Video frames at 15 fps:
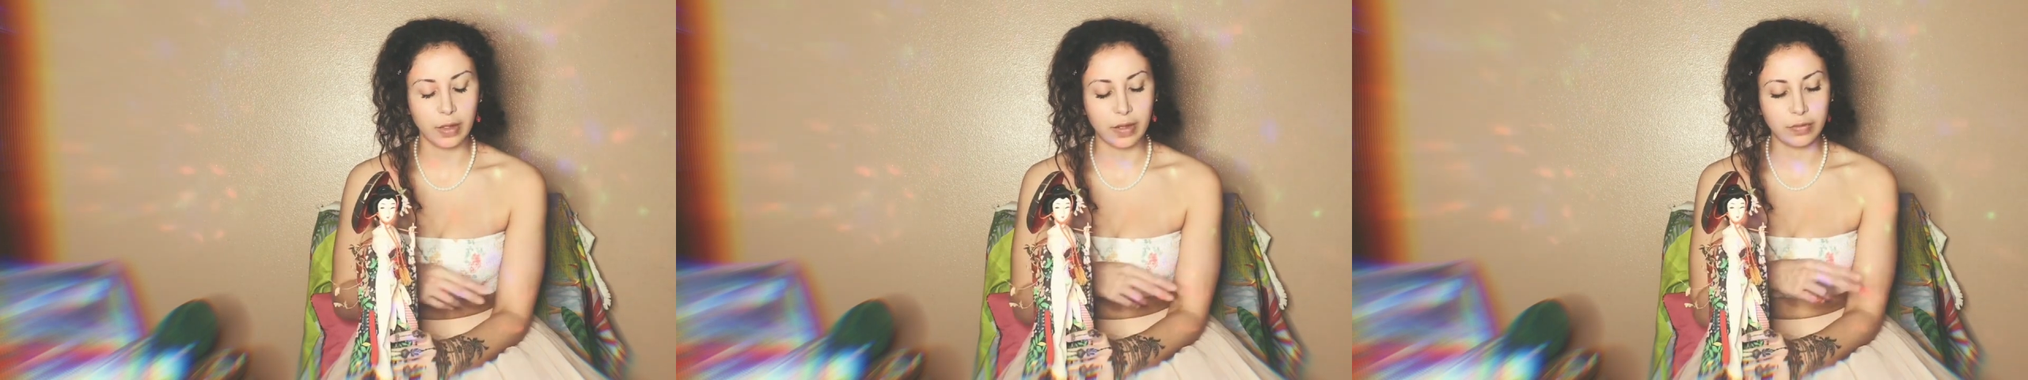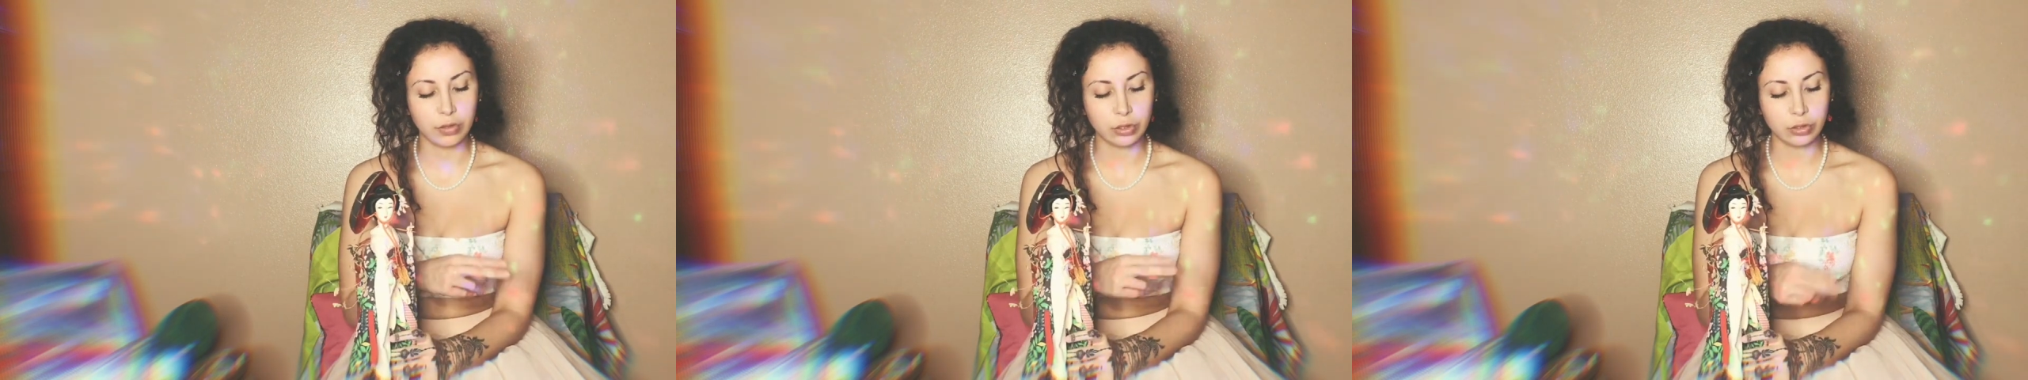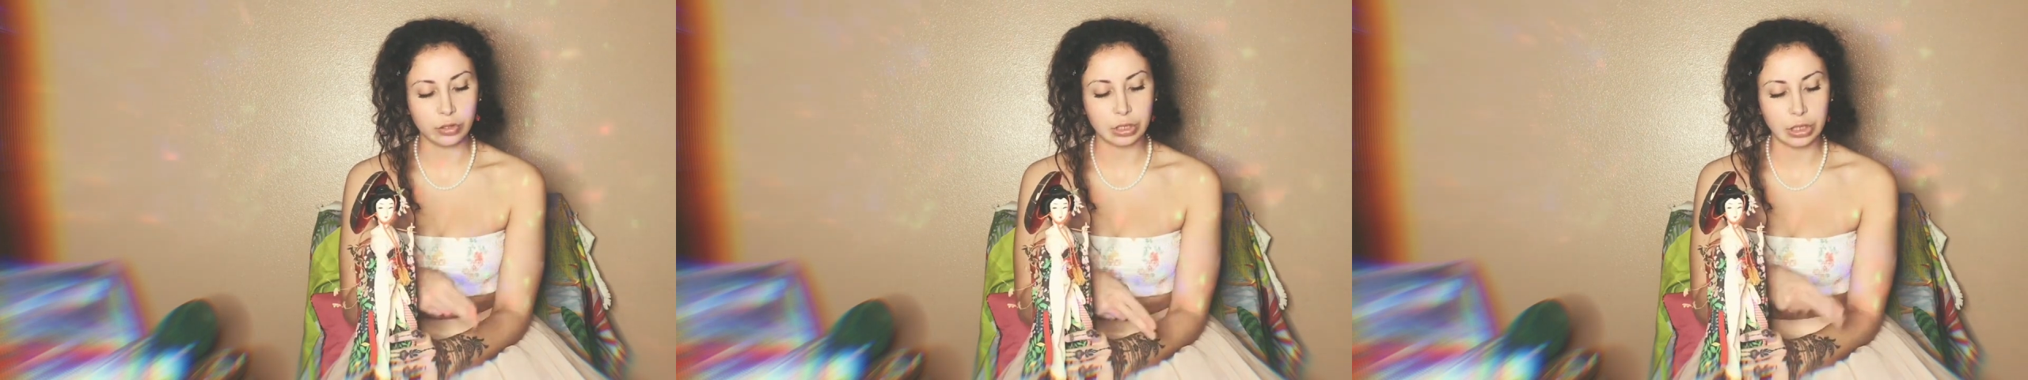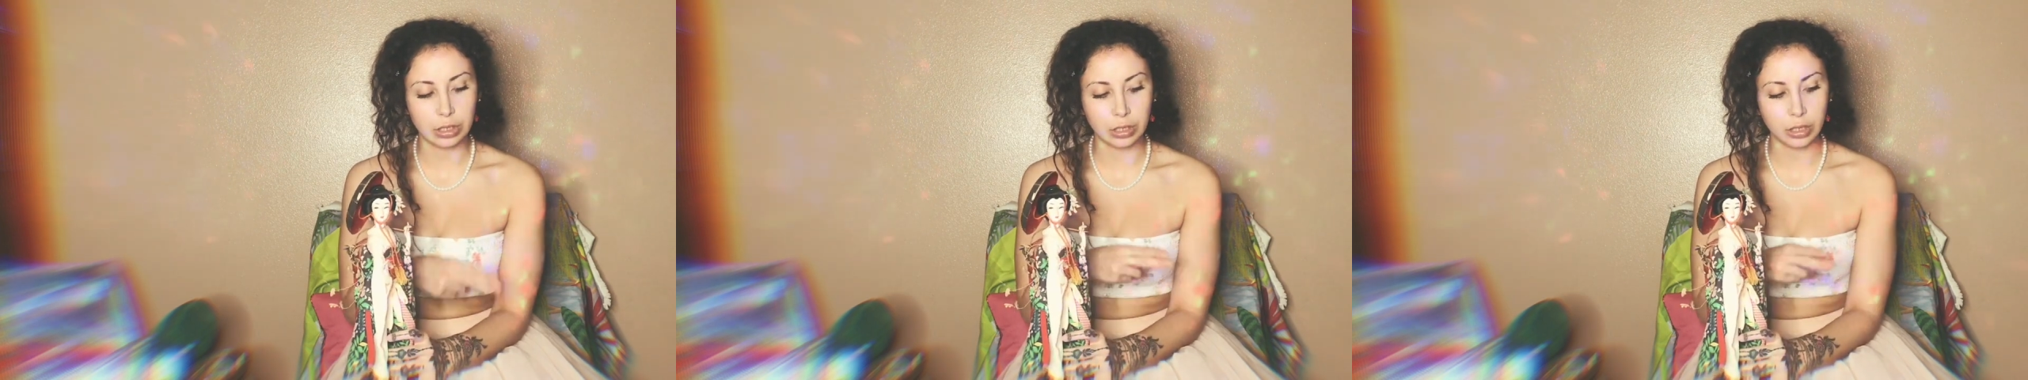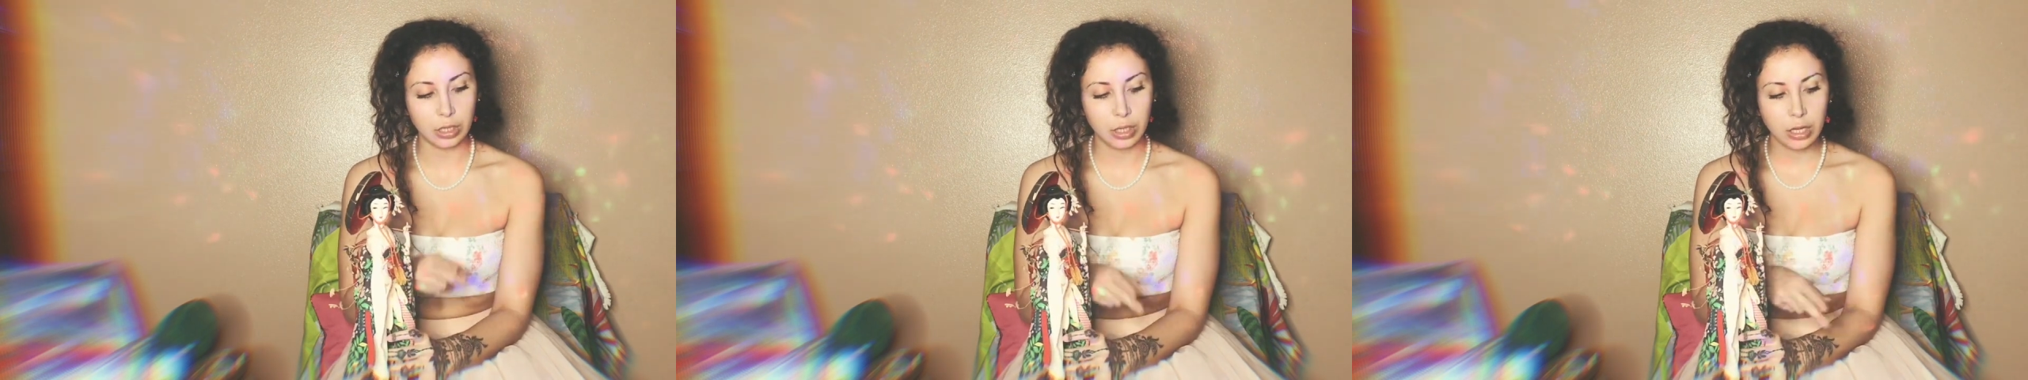
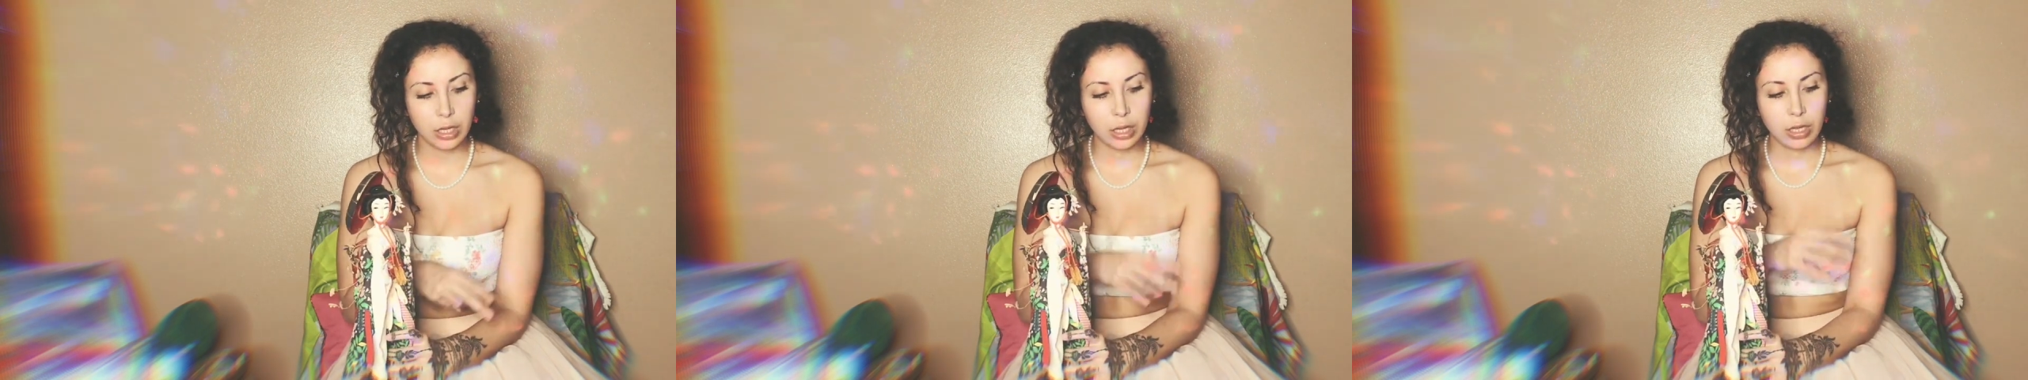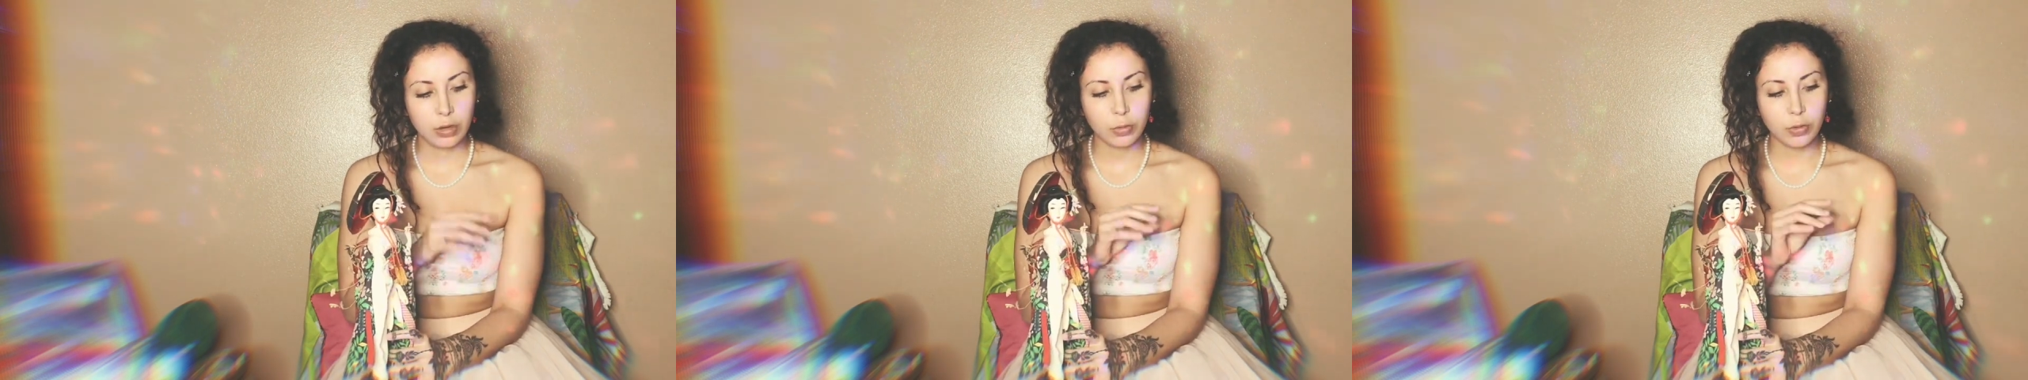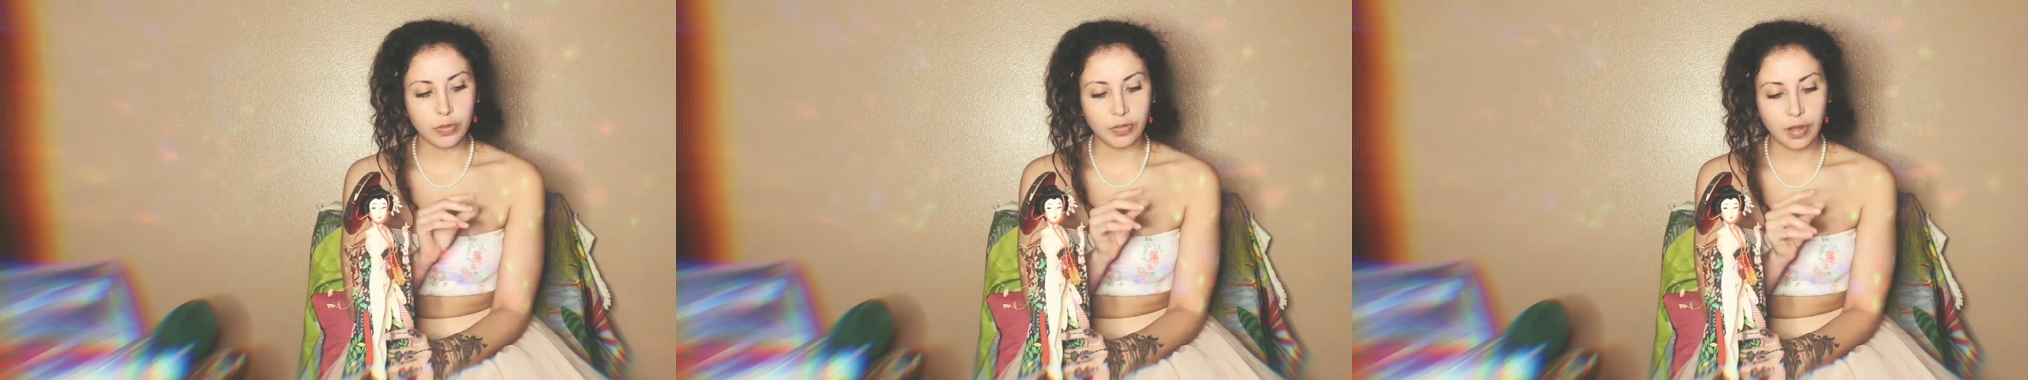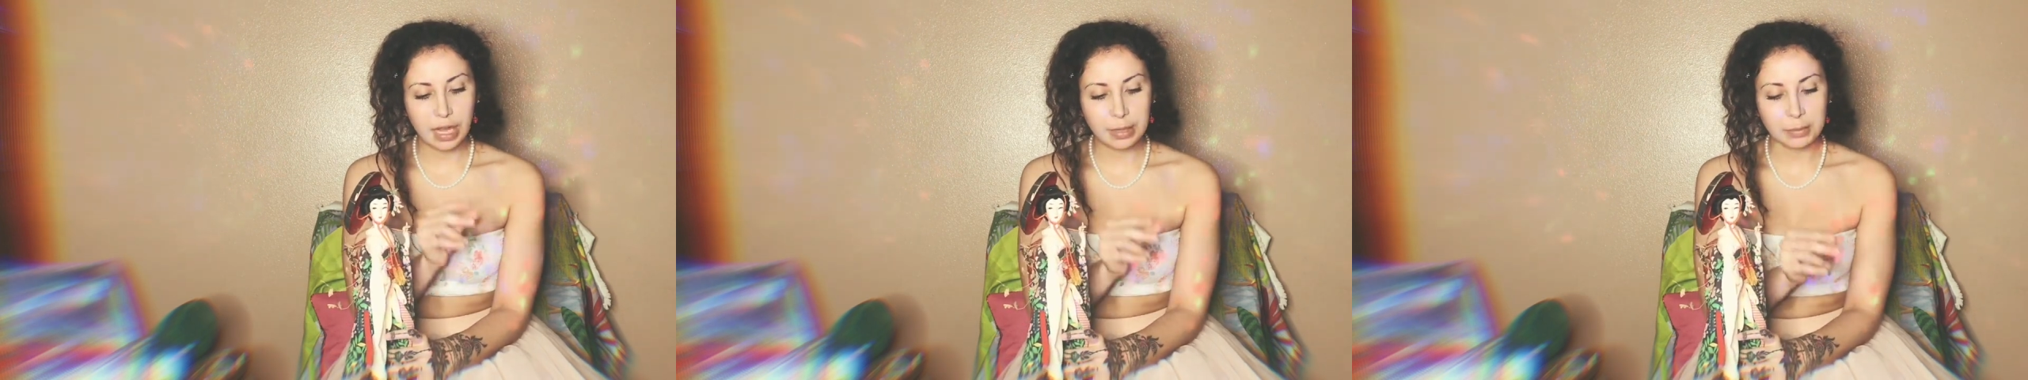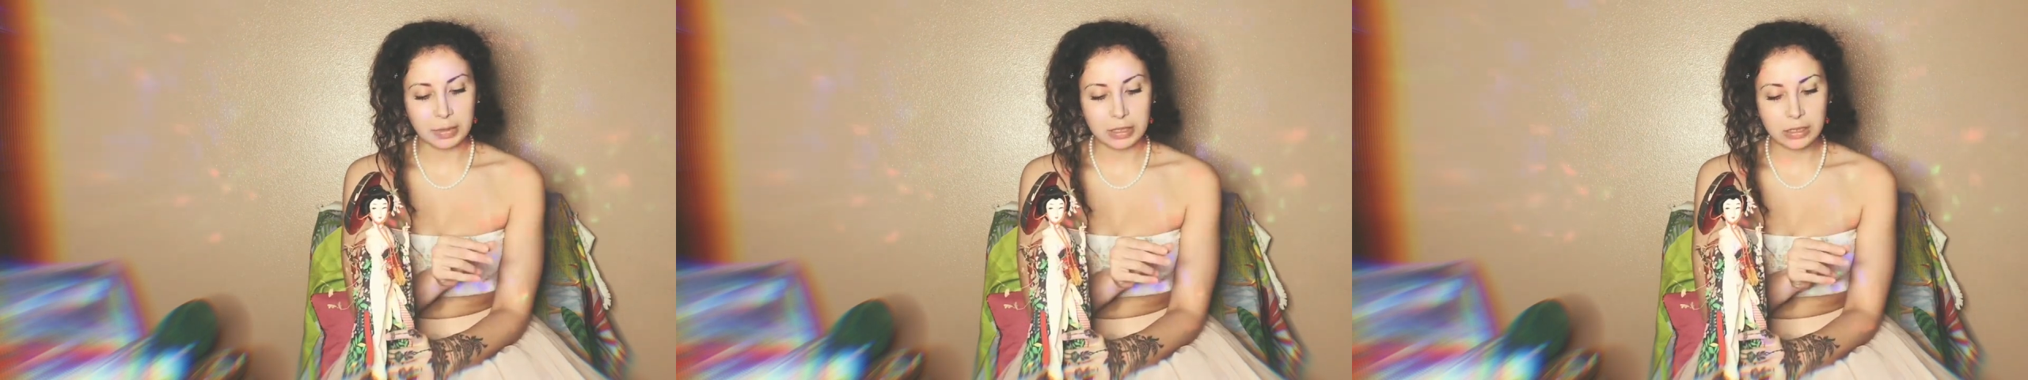evolution,
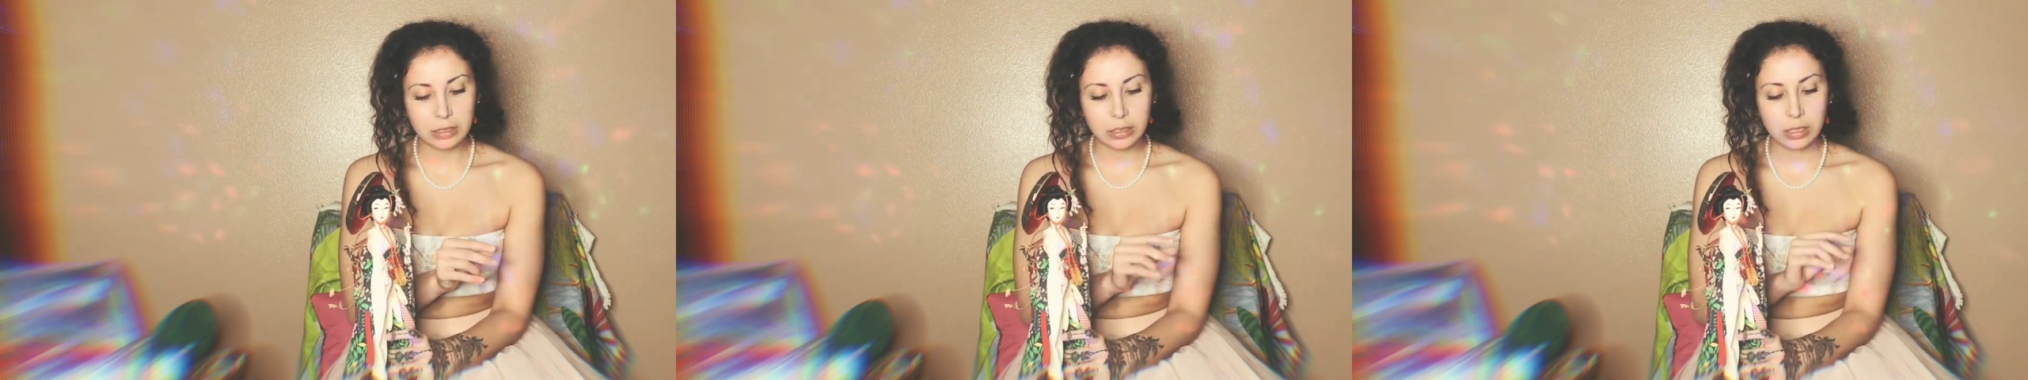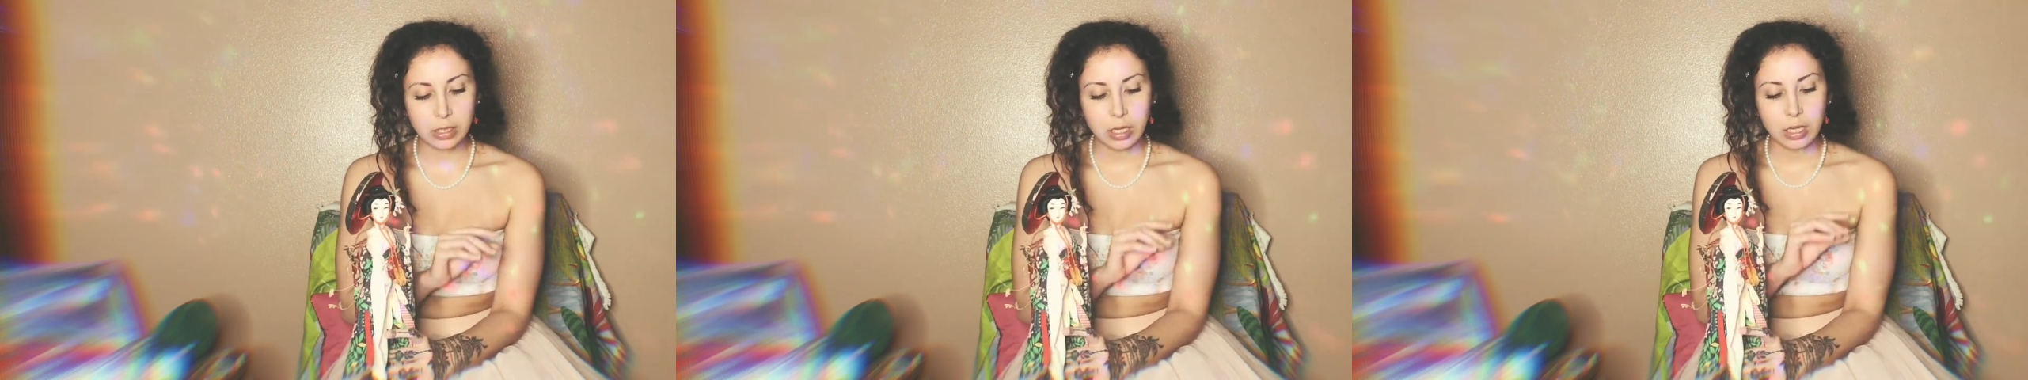refinement,